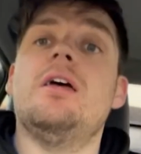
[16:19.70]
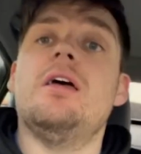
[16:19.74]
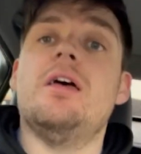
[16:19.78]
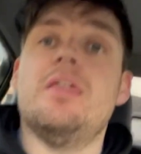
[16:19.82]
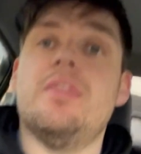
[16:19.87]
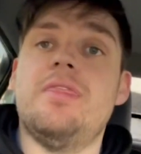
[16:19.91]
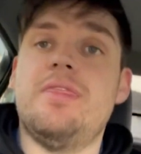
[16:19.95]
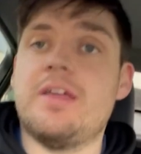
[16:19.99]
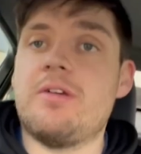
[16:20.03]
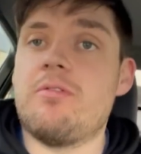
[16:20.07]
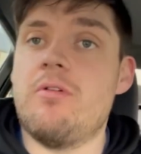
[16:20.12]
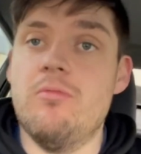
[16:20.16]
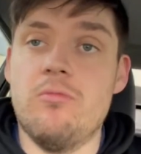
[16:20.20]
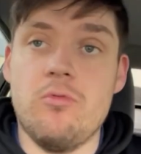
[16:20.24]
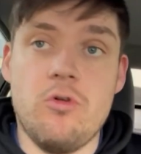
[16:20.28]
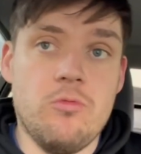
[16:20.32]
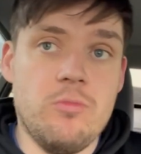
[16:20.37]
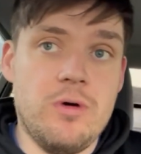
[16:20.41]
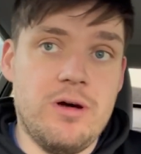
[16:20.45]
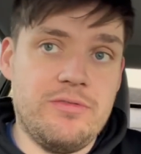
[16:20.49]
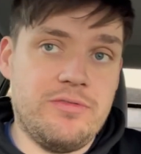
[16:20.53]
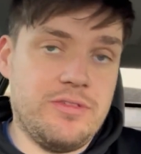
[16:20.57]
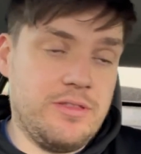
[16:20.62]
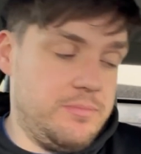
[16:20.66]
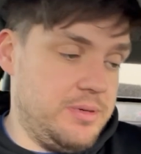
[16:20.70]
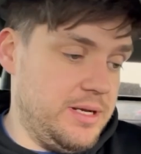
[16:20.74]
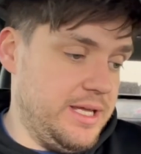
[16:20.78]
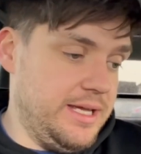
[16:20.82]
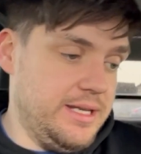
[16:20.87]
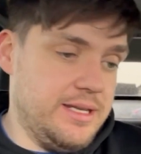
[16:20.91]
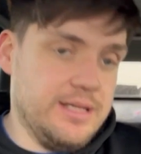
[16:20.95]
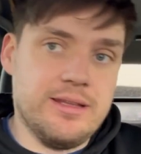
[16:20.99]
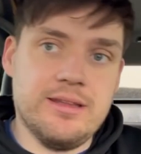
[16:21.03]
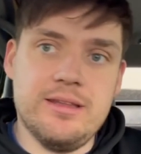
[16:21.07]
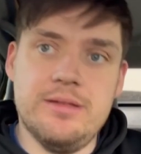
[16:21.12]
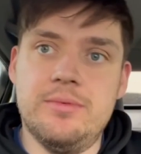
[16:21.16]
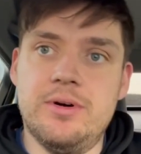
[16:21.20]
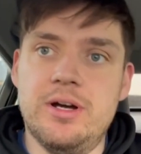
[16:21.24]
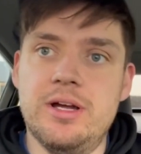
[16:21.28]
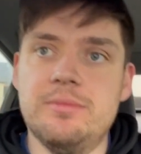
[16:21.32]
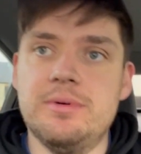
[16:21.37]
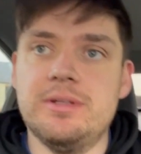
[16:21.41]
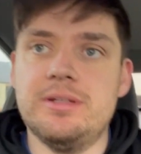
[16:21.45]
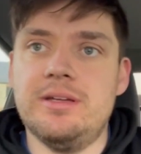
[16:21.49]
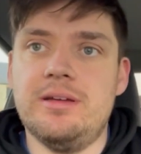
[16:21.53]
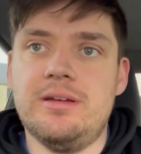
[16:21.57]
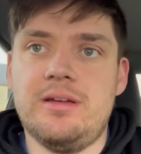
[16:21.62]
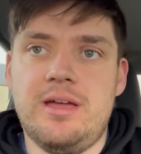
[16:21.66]
Thing won't warm up for the bleeding at the
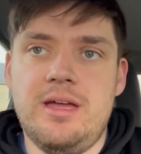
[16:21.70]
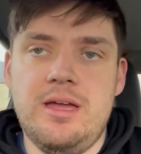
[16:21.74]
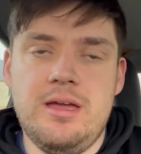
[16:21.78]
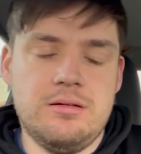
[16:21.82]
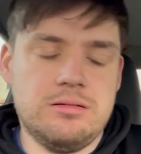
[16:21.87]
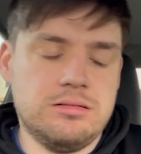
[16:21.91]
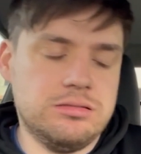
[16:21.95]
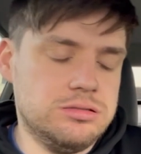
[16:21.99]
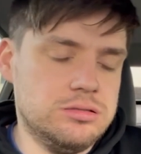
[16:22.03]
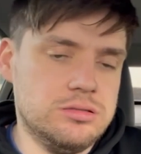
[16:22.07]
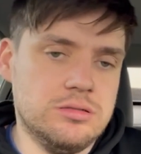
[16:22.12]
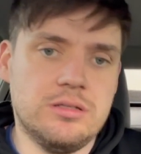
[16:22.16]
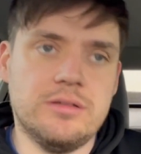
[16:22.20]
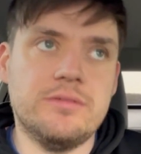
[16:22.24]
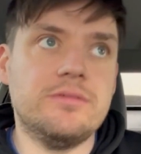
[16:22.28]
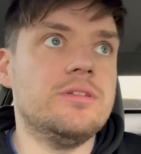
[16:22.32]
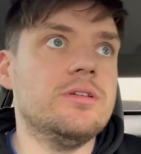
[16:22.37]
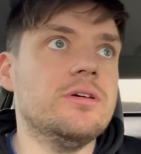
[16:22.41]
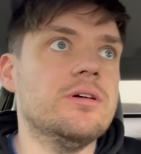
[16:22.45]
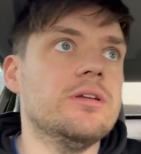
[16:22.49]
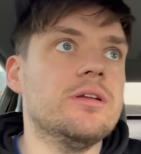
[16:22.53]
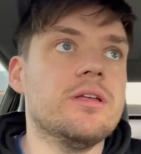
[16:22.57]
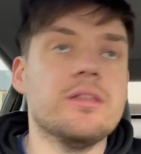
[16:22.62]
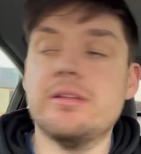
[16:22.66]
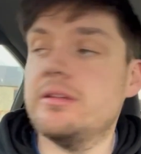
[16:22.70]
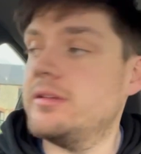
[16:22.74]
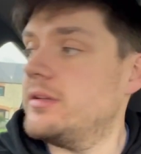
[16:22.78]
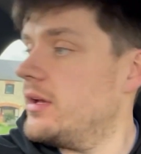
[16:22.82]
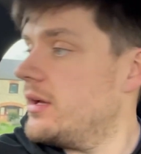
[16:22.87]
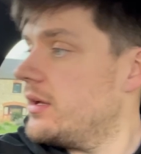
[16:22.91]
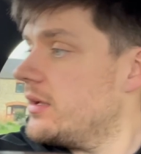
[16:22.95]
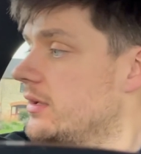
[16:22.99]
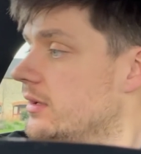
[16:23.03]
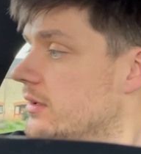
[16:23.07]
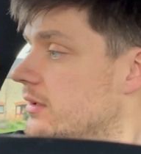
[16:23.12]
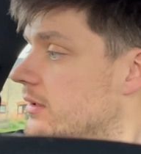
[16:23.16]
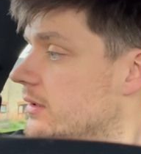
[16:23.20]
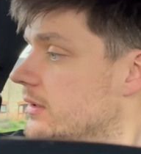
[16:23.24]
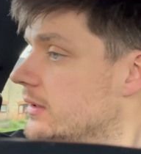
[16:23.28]
moment. I'll do it another day.